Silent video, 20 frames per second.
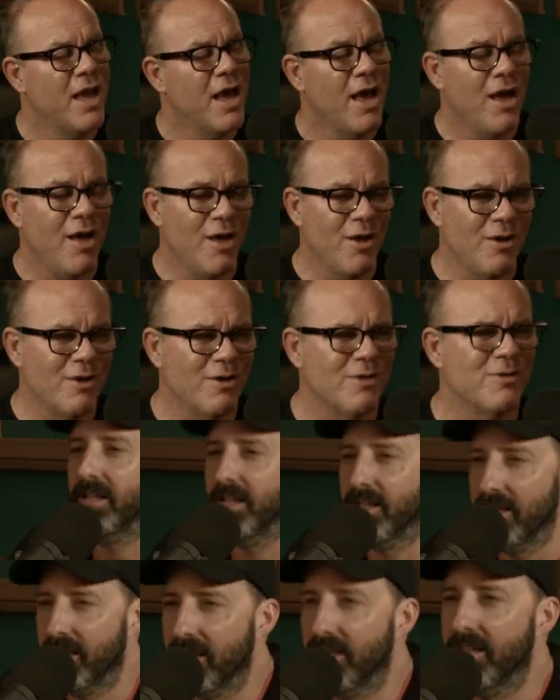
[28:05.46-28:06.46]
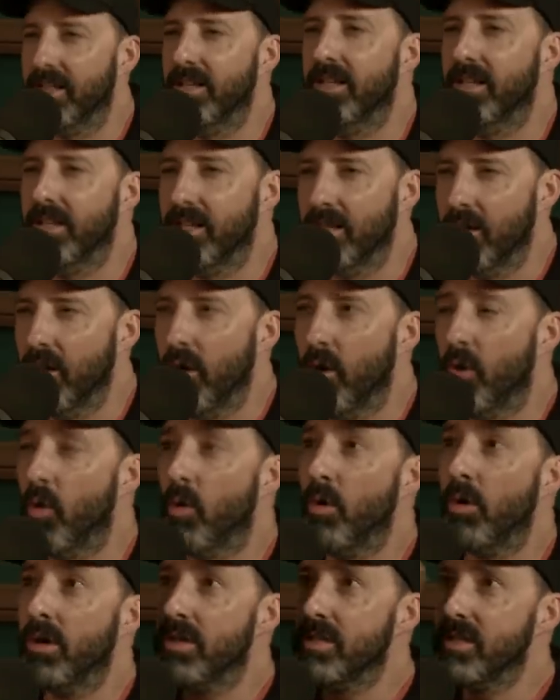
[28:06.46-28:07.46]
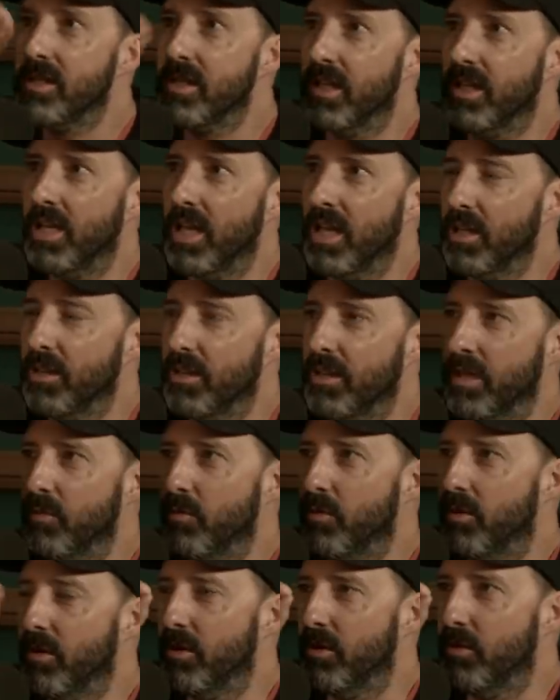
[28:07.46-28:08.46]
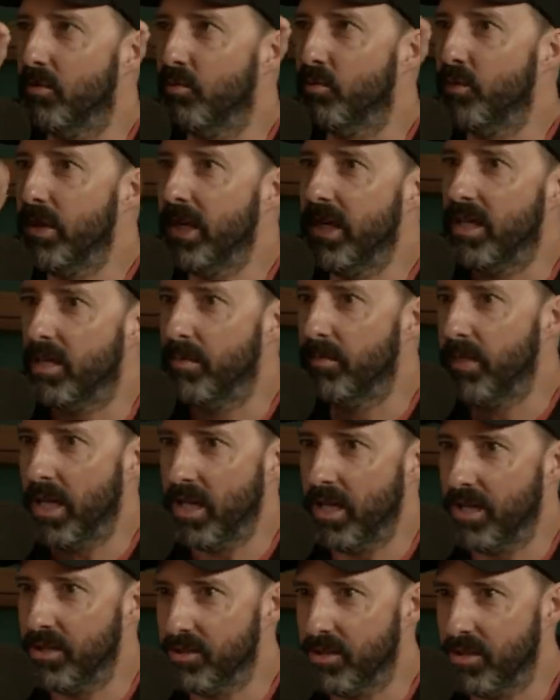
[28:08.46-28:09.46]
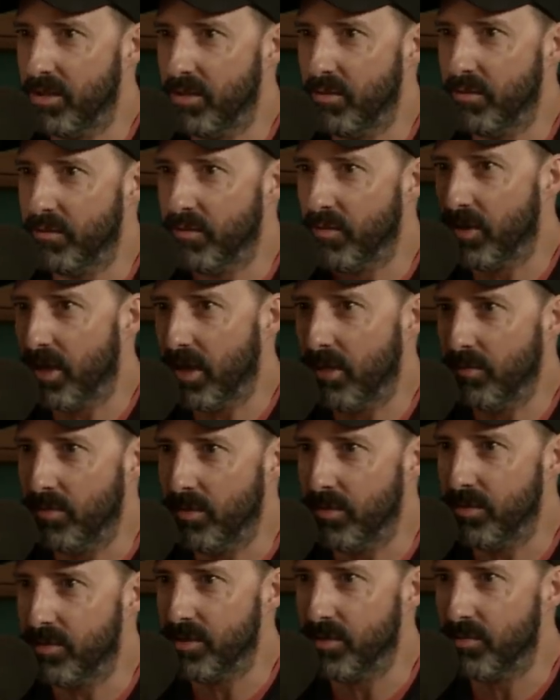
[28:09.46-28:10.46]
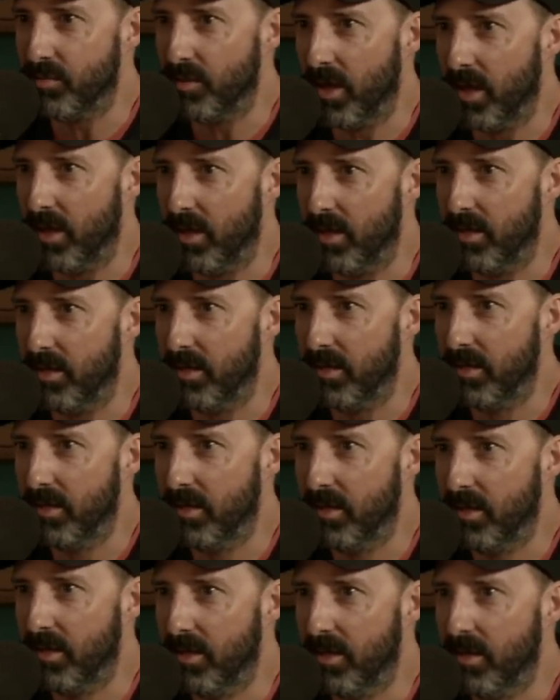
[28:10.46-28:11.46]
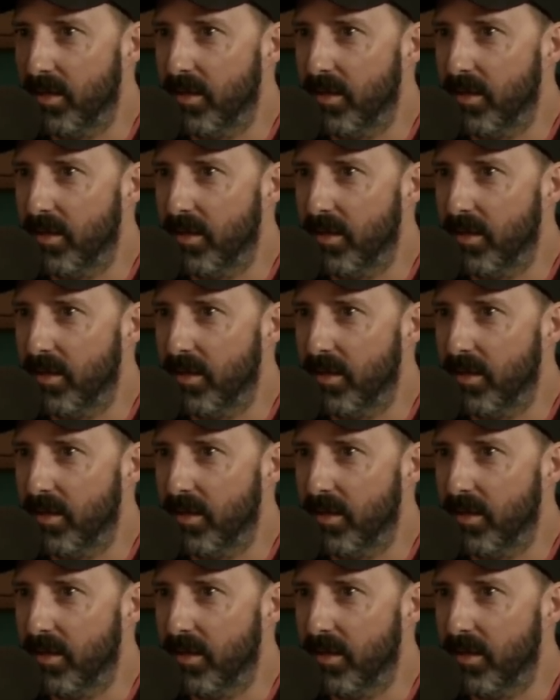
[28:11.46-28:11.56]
oh yeah. it was that oh or is it the kind of thing where you're reading a page and then you forget what you just read yeah